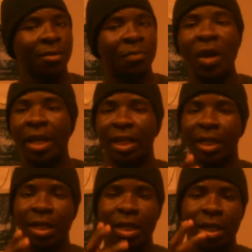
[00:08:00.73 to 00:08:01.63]
But,
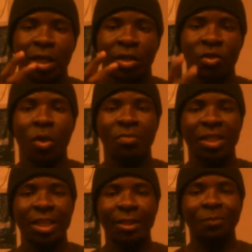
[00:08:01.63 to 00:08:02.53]
you know what I'm
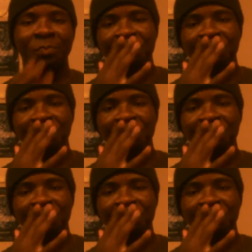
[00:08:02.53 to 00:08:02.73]
saying?